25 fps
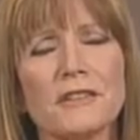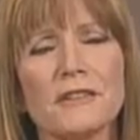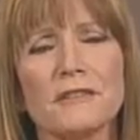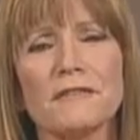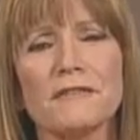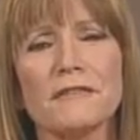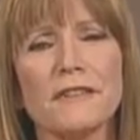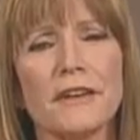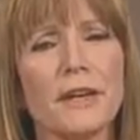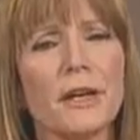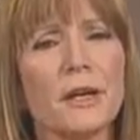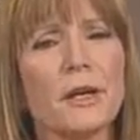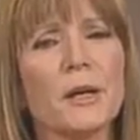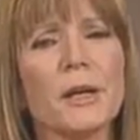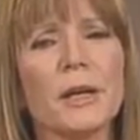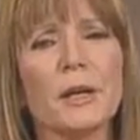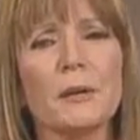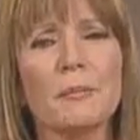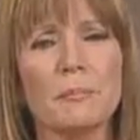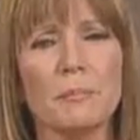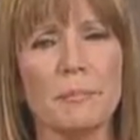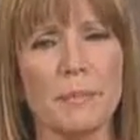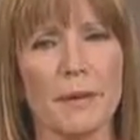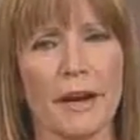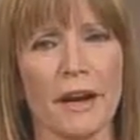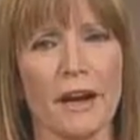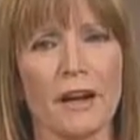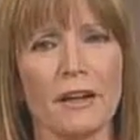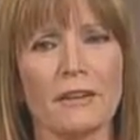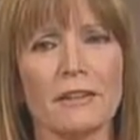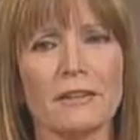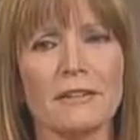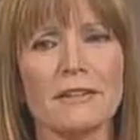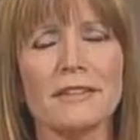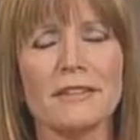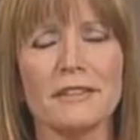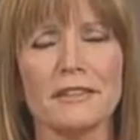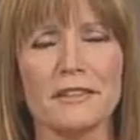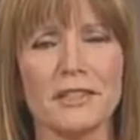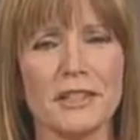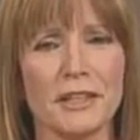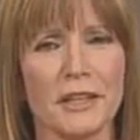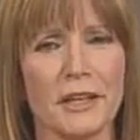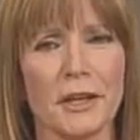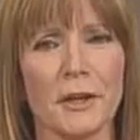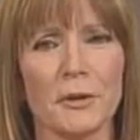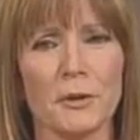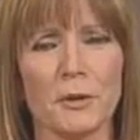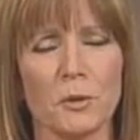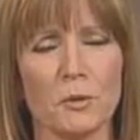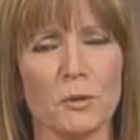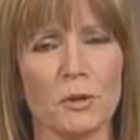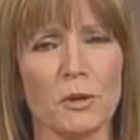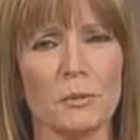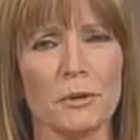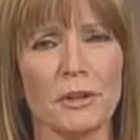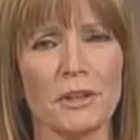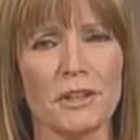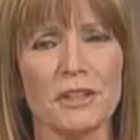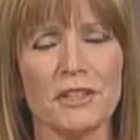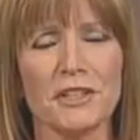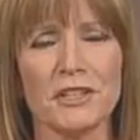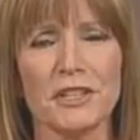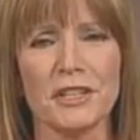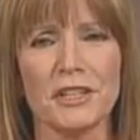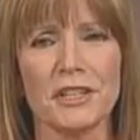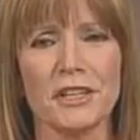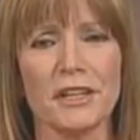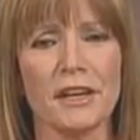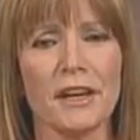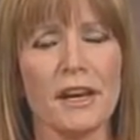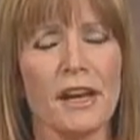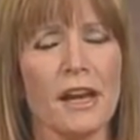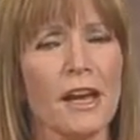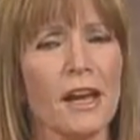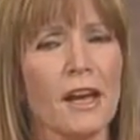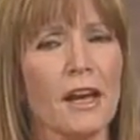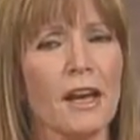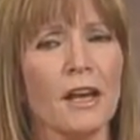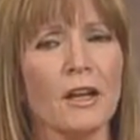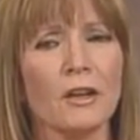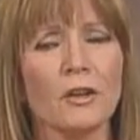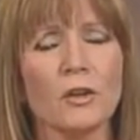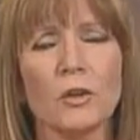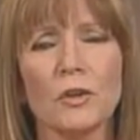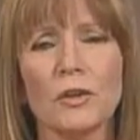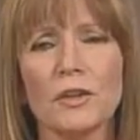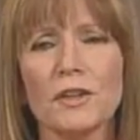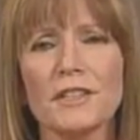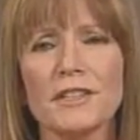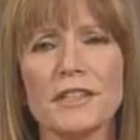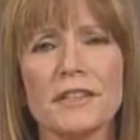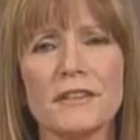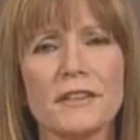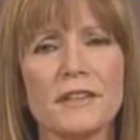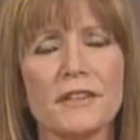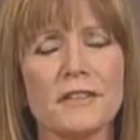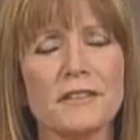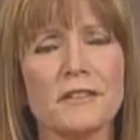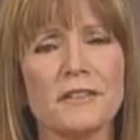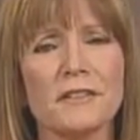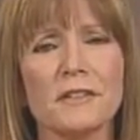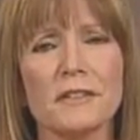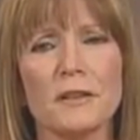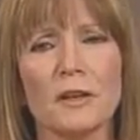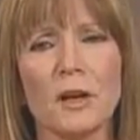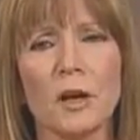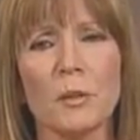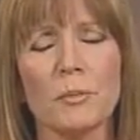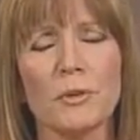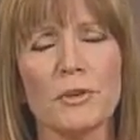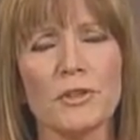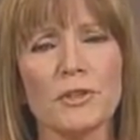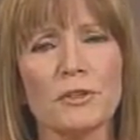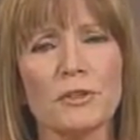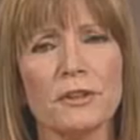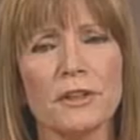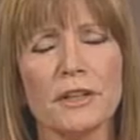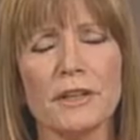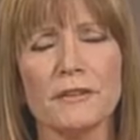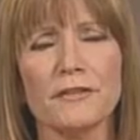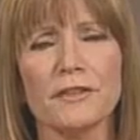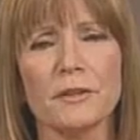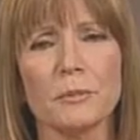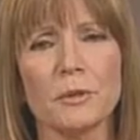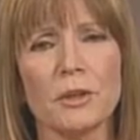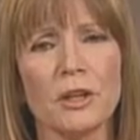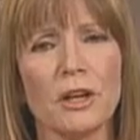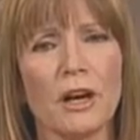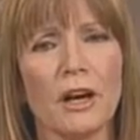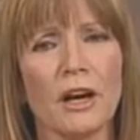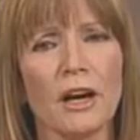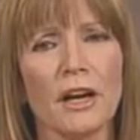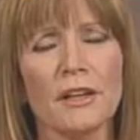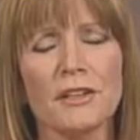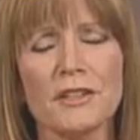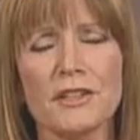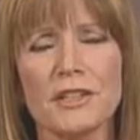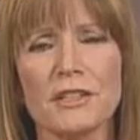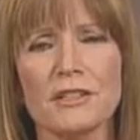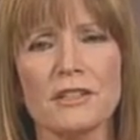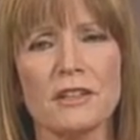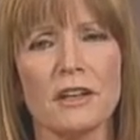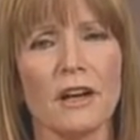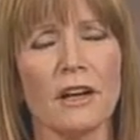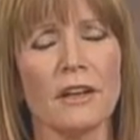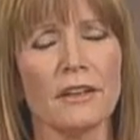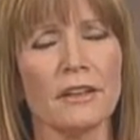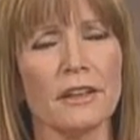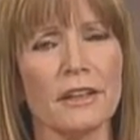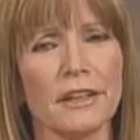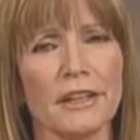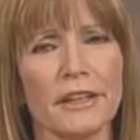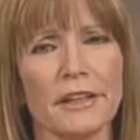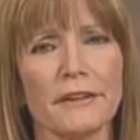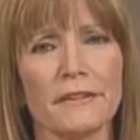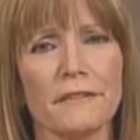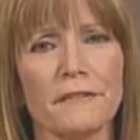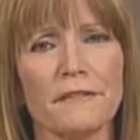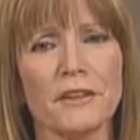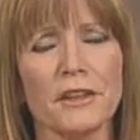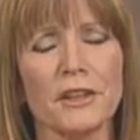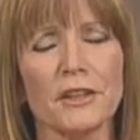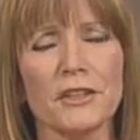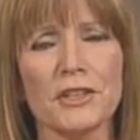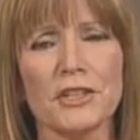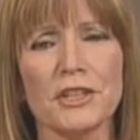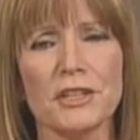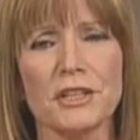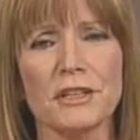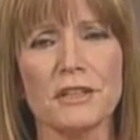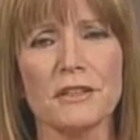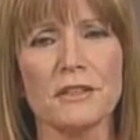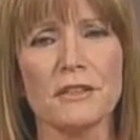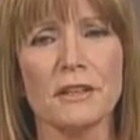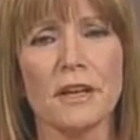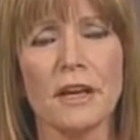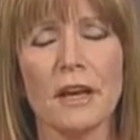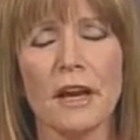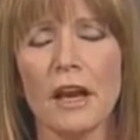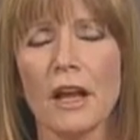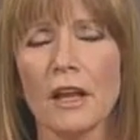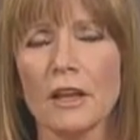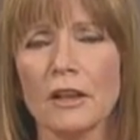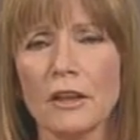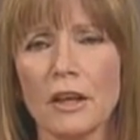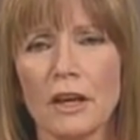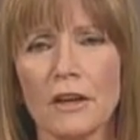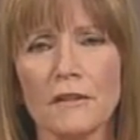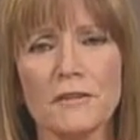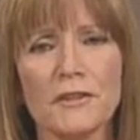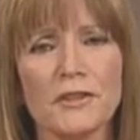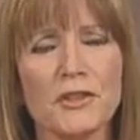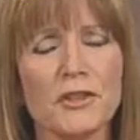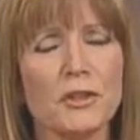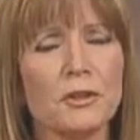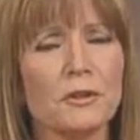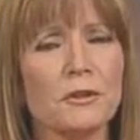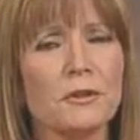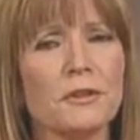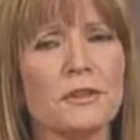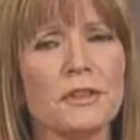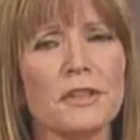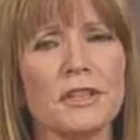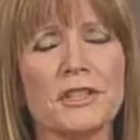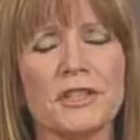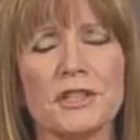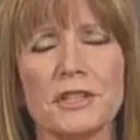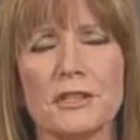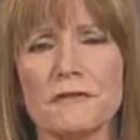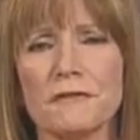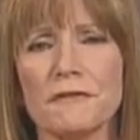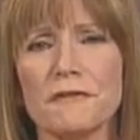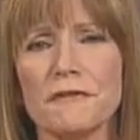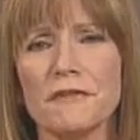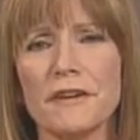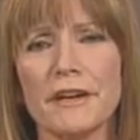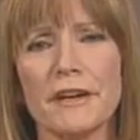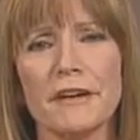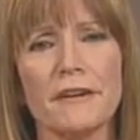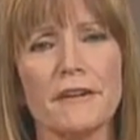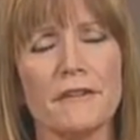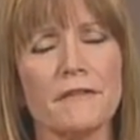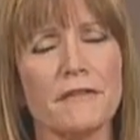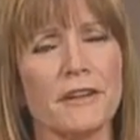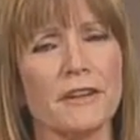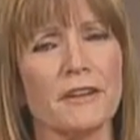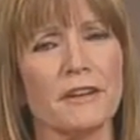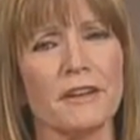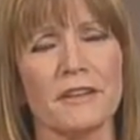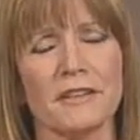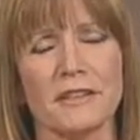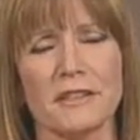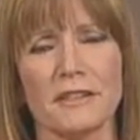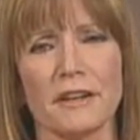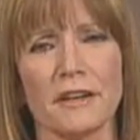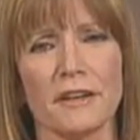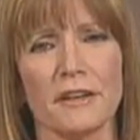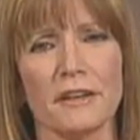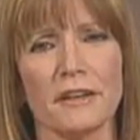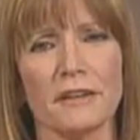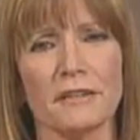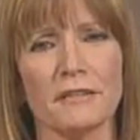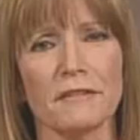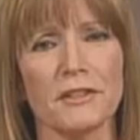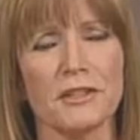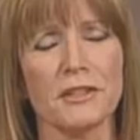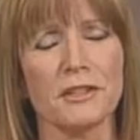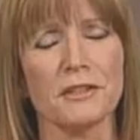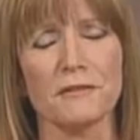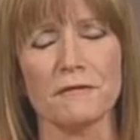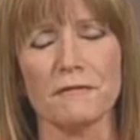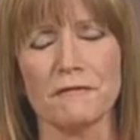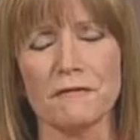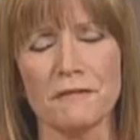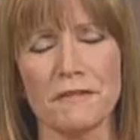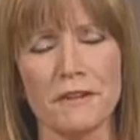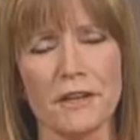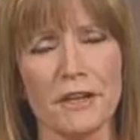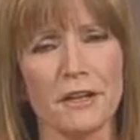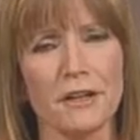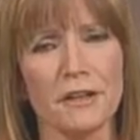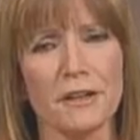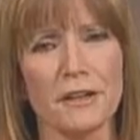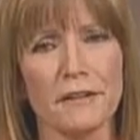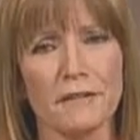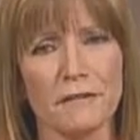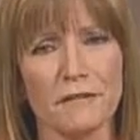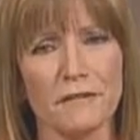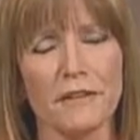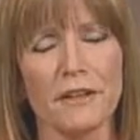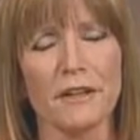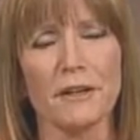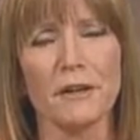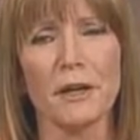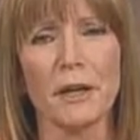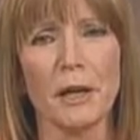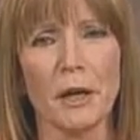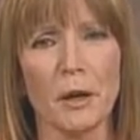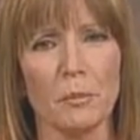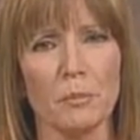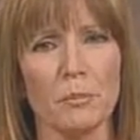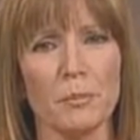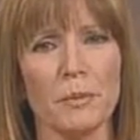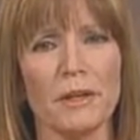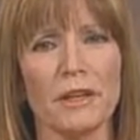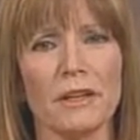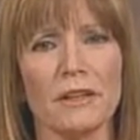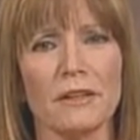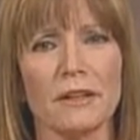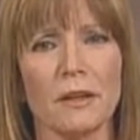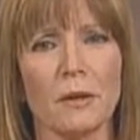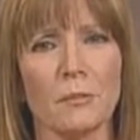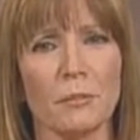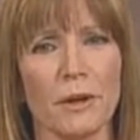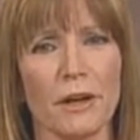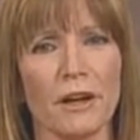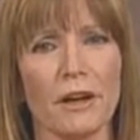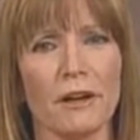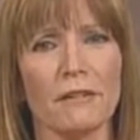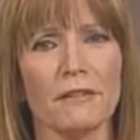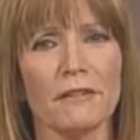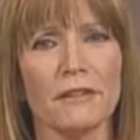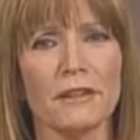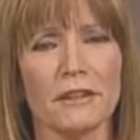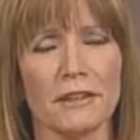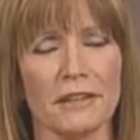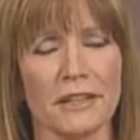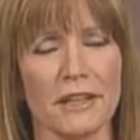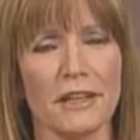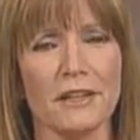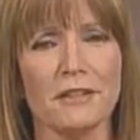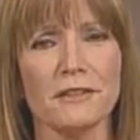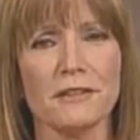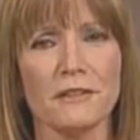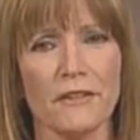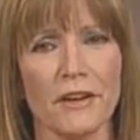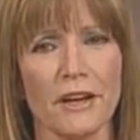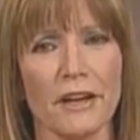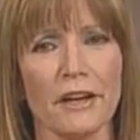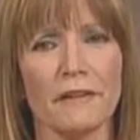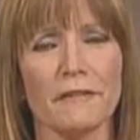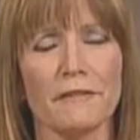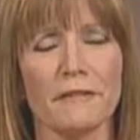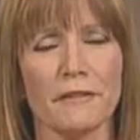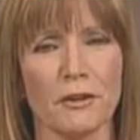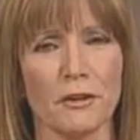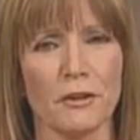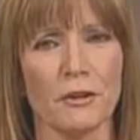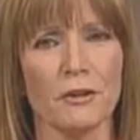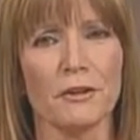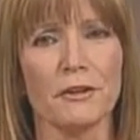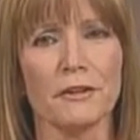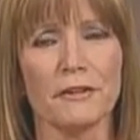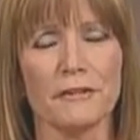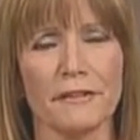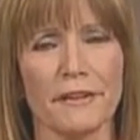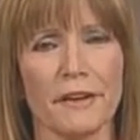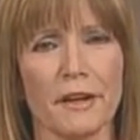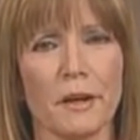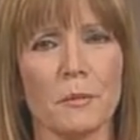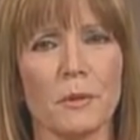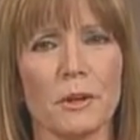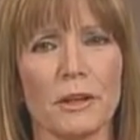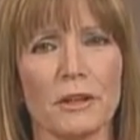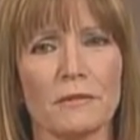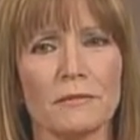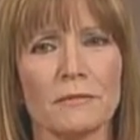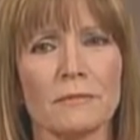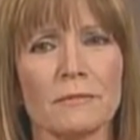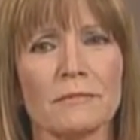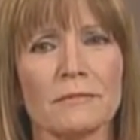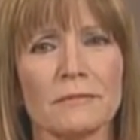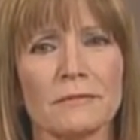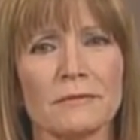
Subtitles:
is a very balanced and together woman. She looks at this as an opportunity from God. She's gotten a gift, and she loves children, and she's very, very excited. She's very, very upbeat about the days ahead for her and her family.